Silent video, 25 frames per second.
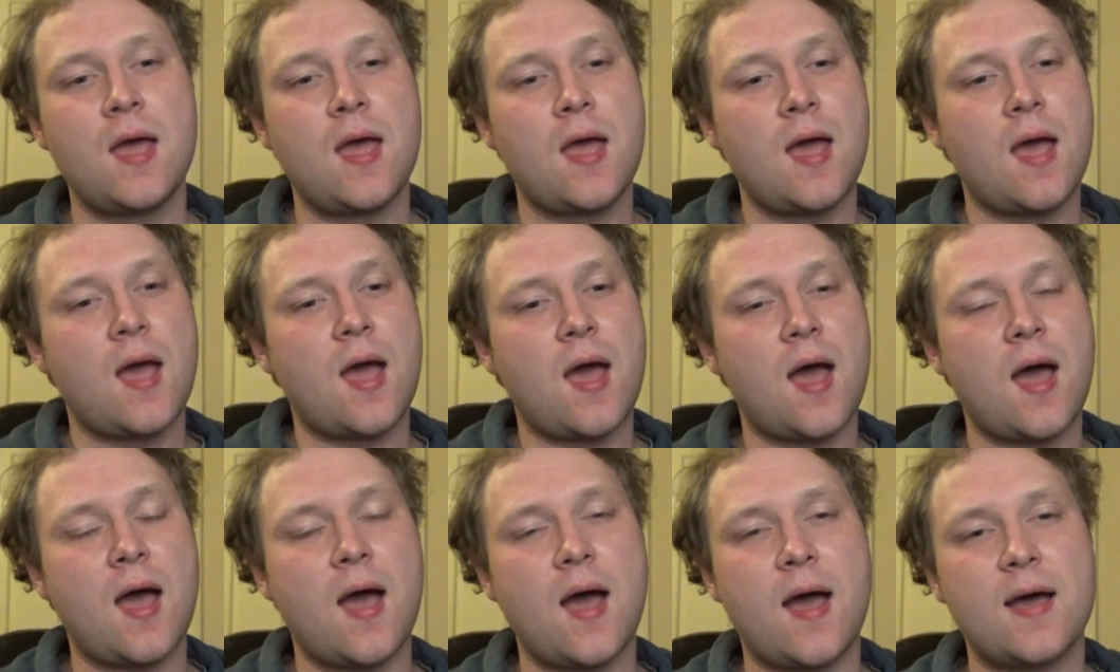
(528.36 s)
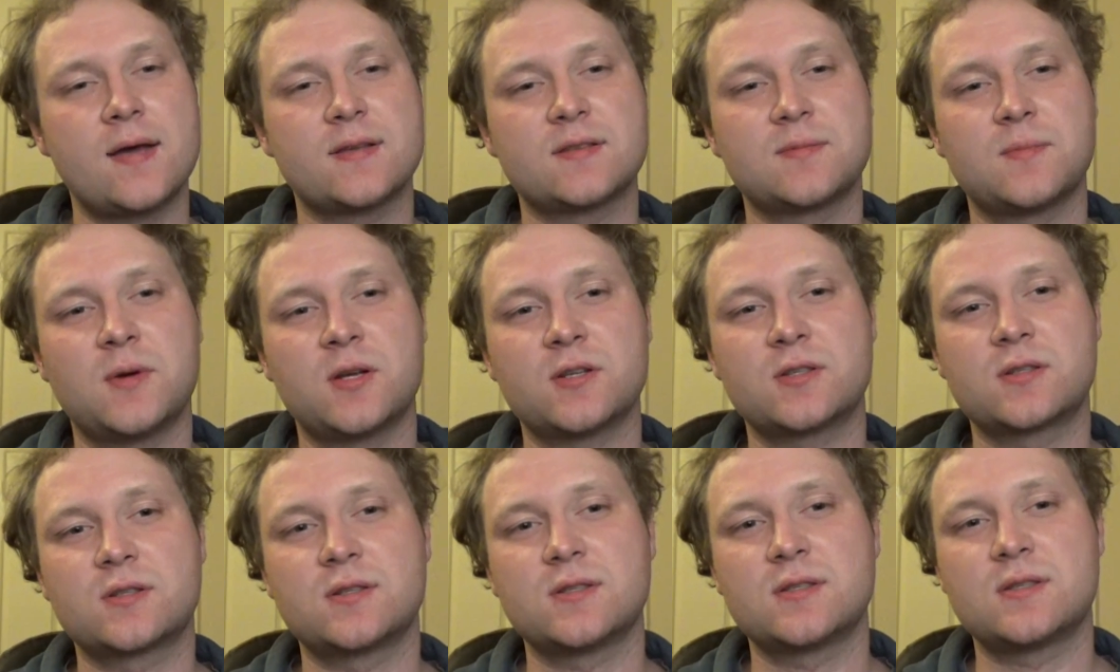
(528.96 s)
as
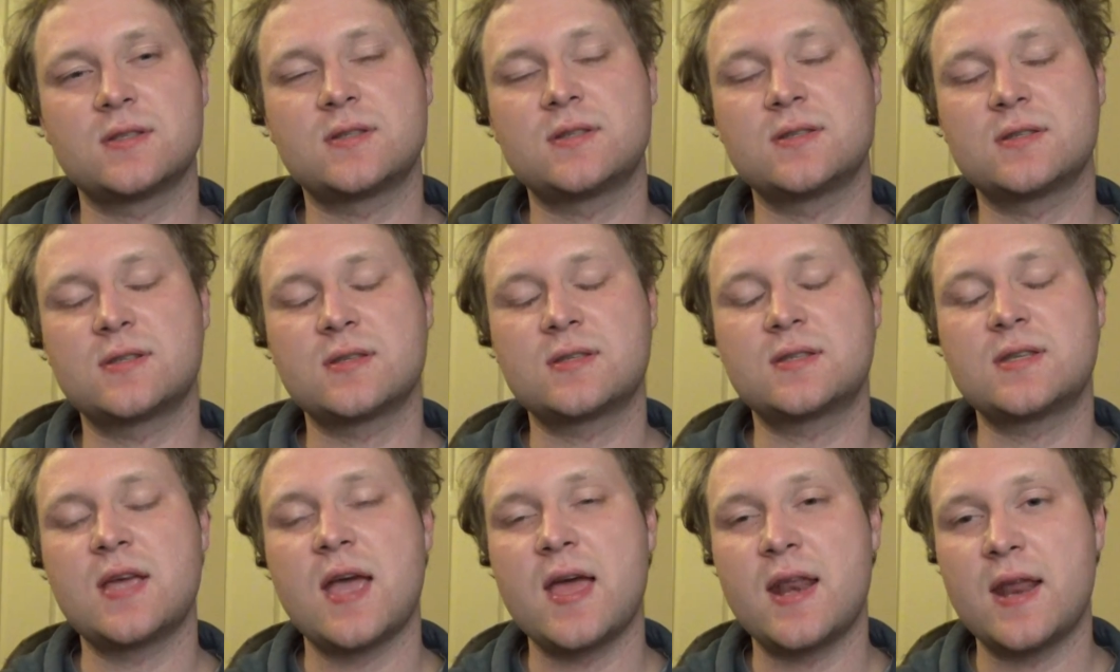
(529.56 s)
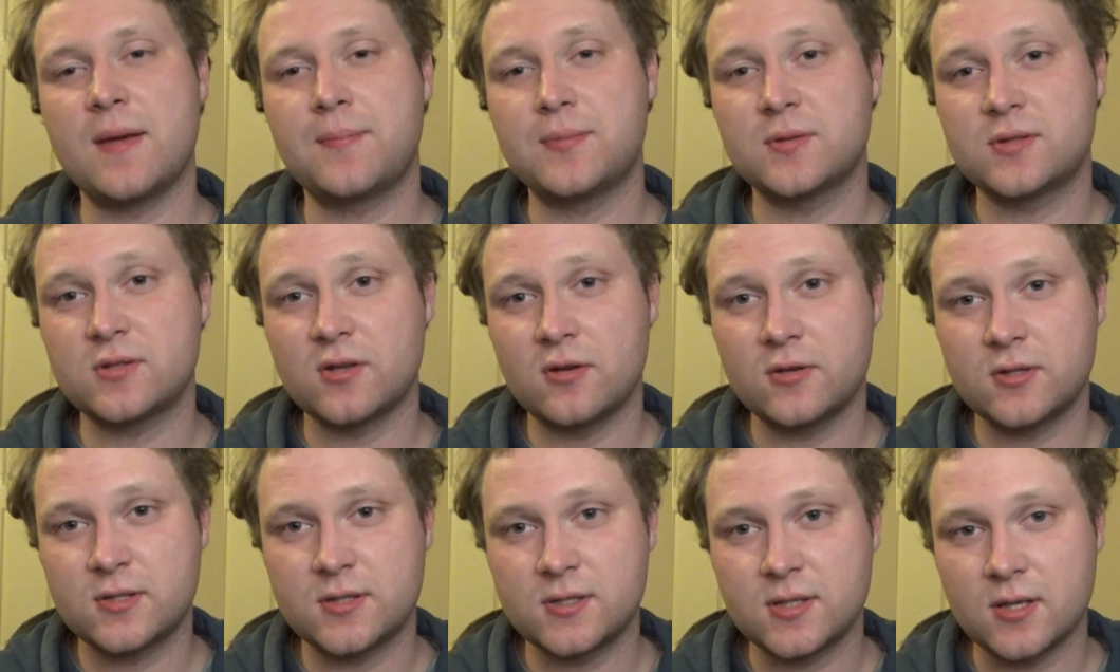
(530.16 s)
much, because this is a
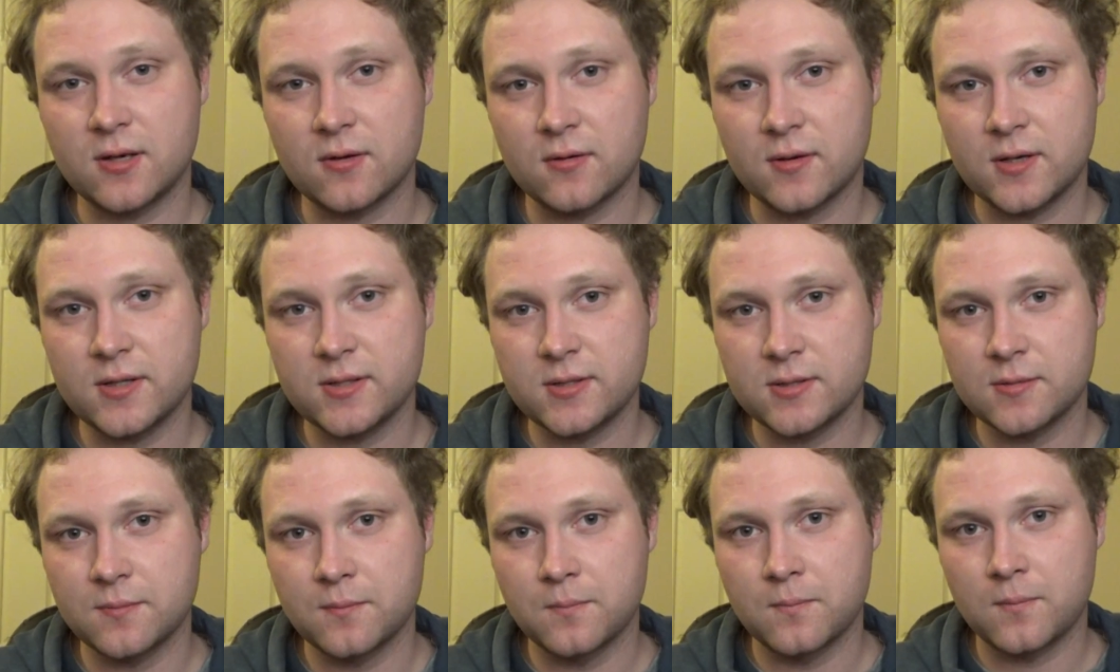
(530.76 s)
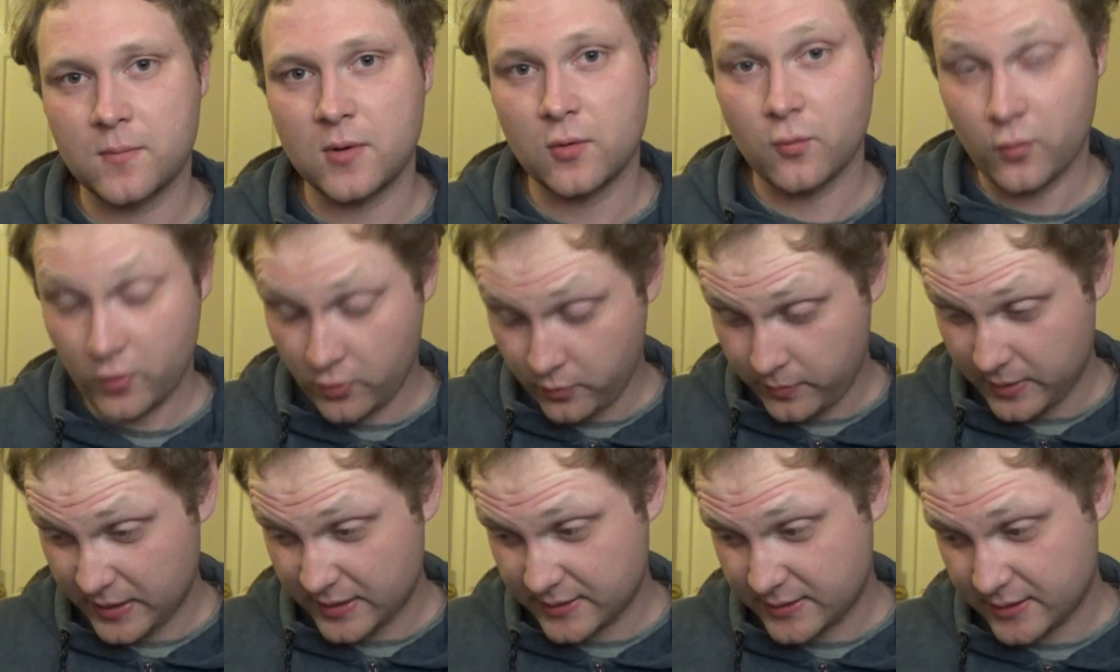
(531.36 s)
10-episode series. It
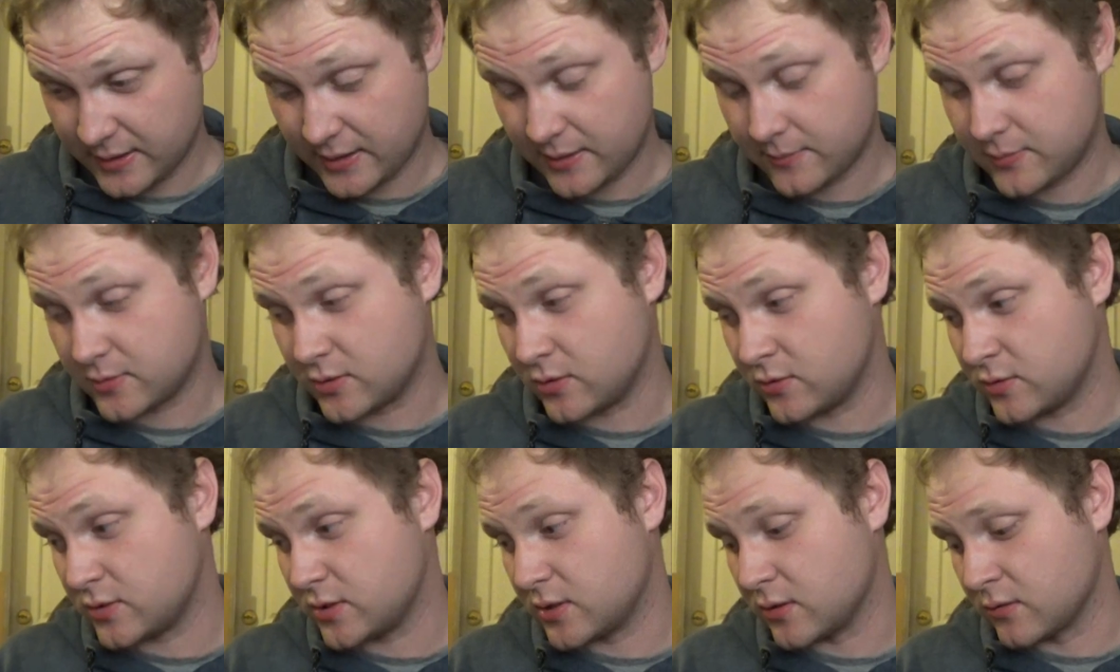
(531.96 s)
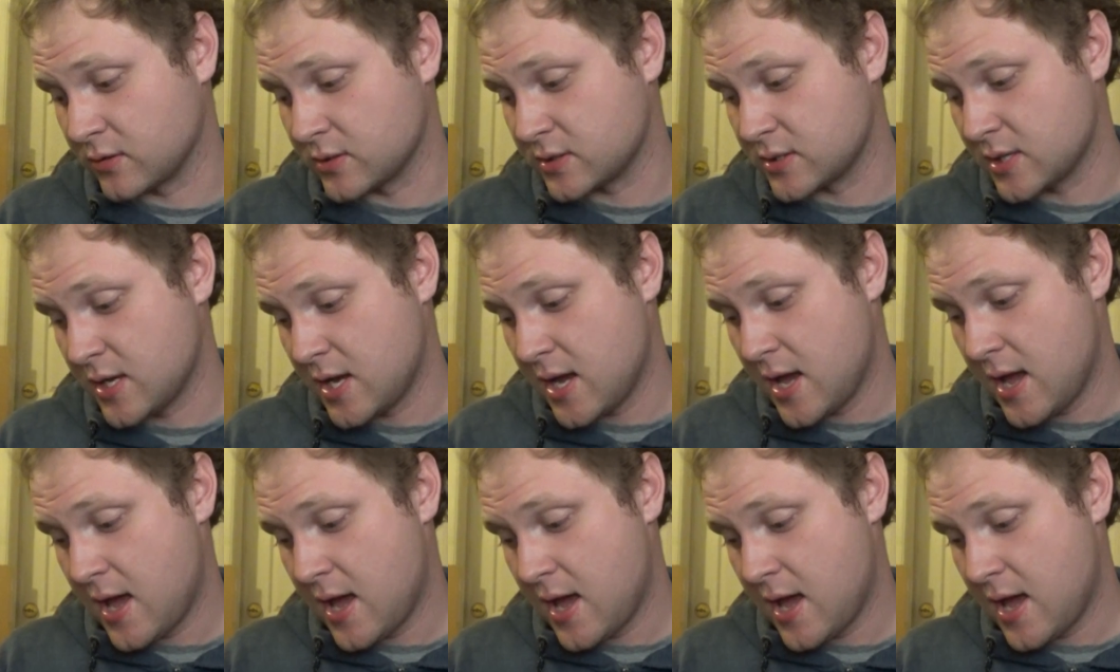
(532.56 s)
will be a 10-episode series.